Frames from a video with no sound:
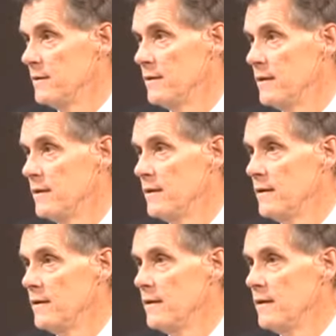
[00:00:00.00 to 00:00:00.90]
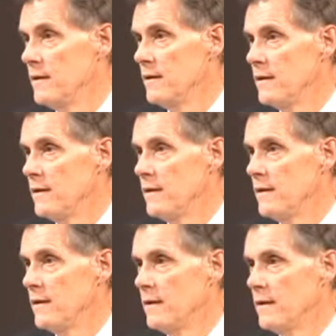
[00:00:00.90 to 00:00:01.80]

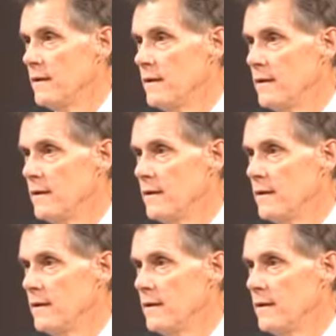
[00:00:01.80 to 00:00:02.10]
Nothing is said.